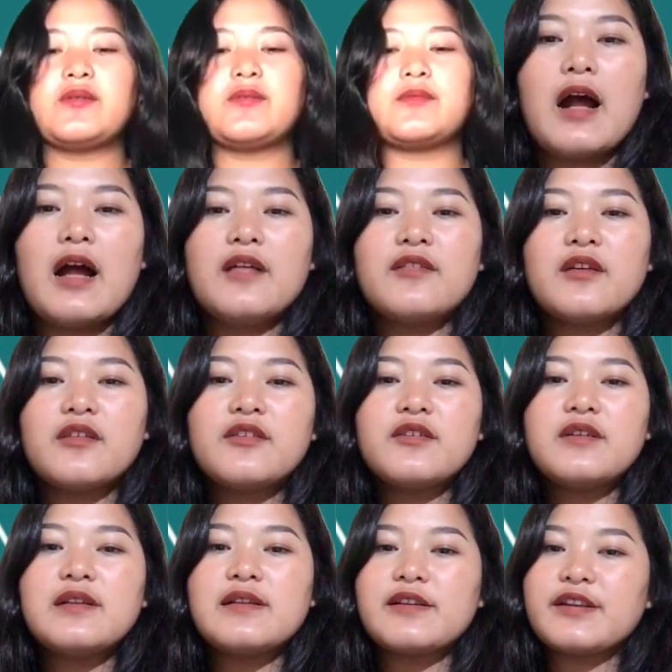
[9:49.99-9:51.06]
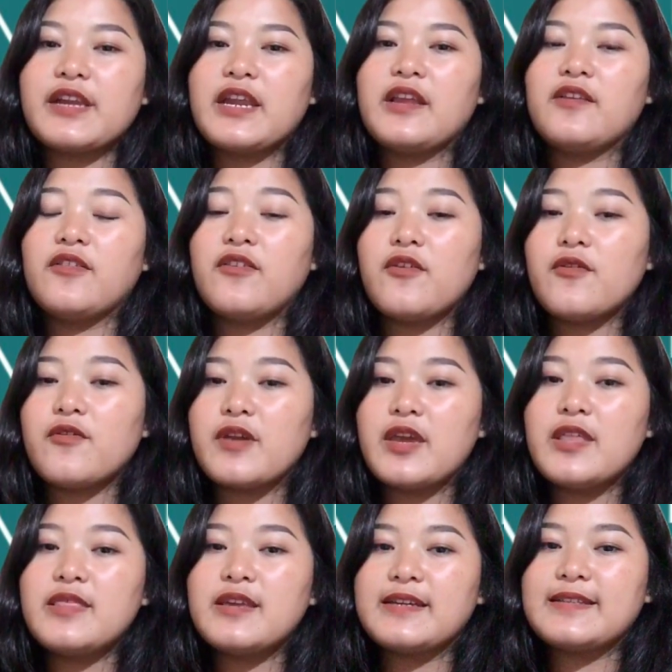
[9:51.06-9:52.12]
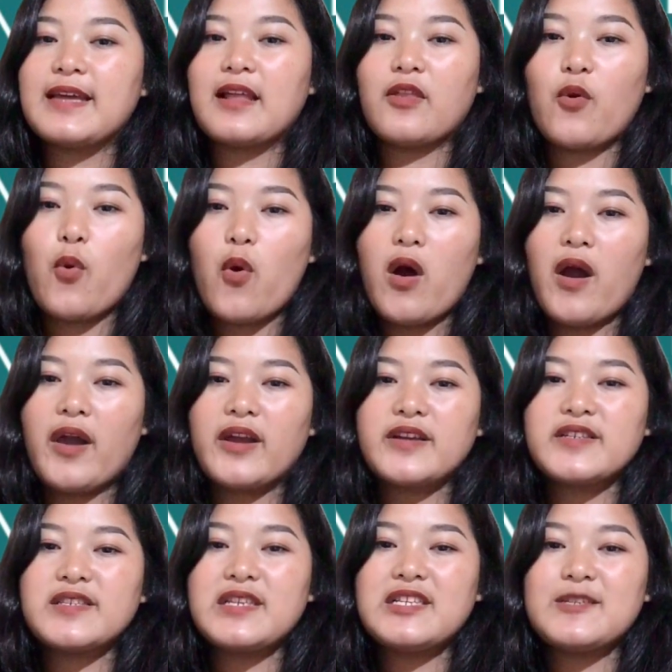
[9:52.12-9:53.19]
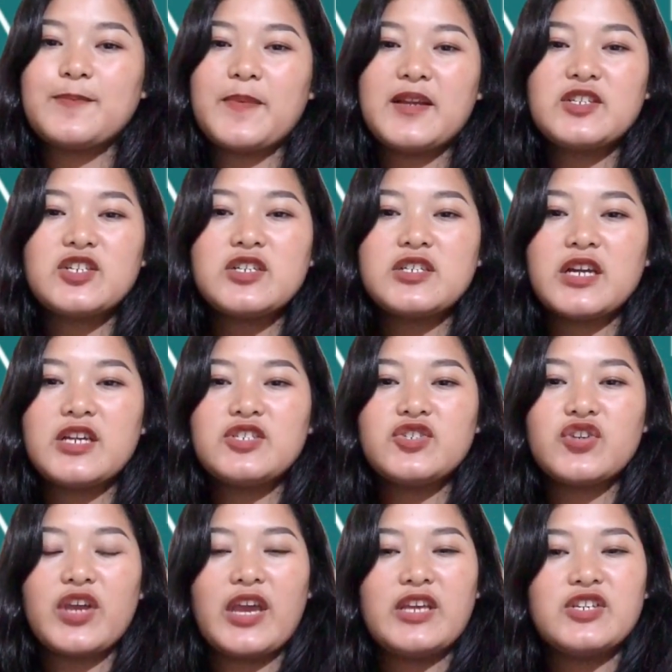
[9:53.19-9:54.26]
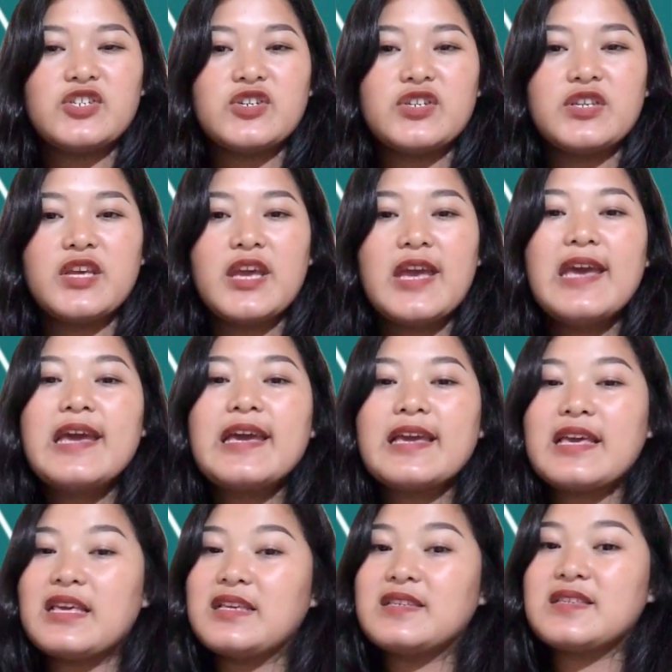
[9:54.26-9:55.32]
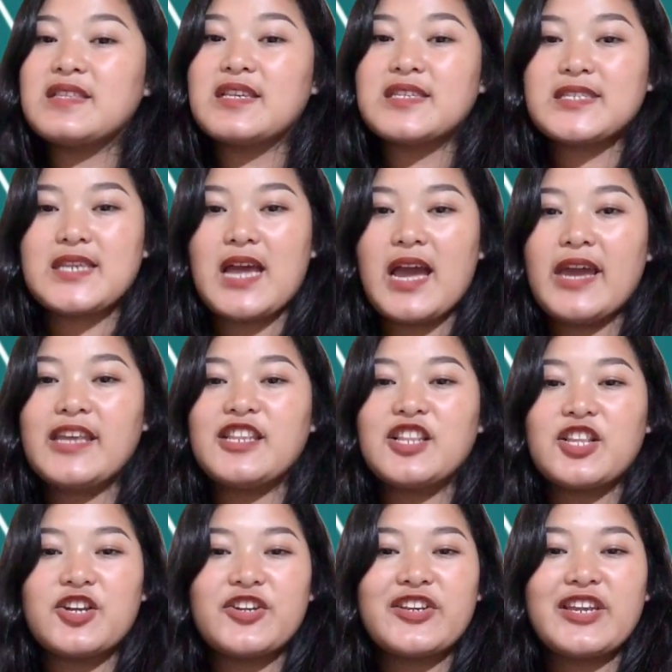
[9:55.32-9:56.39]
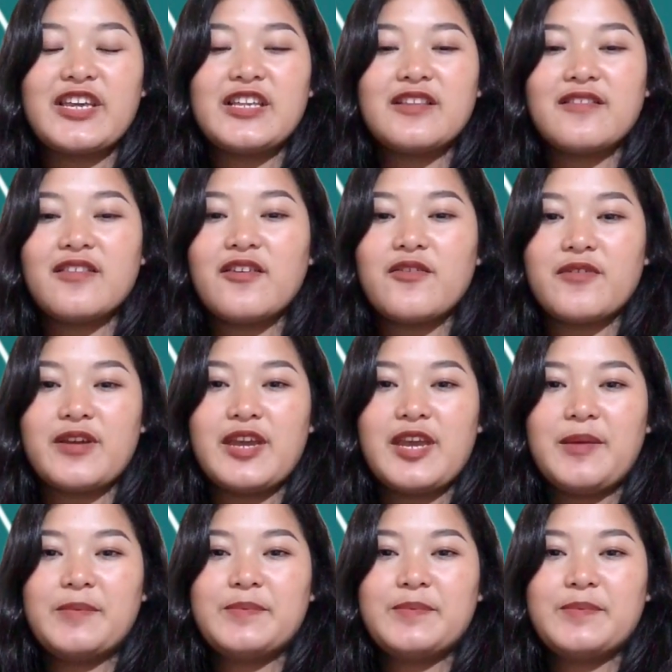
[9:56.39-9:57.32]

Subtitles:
Another learning theory that acquires special education is the sign learning theory.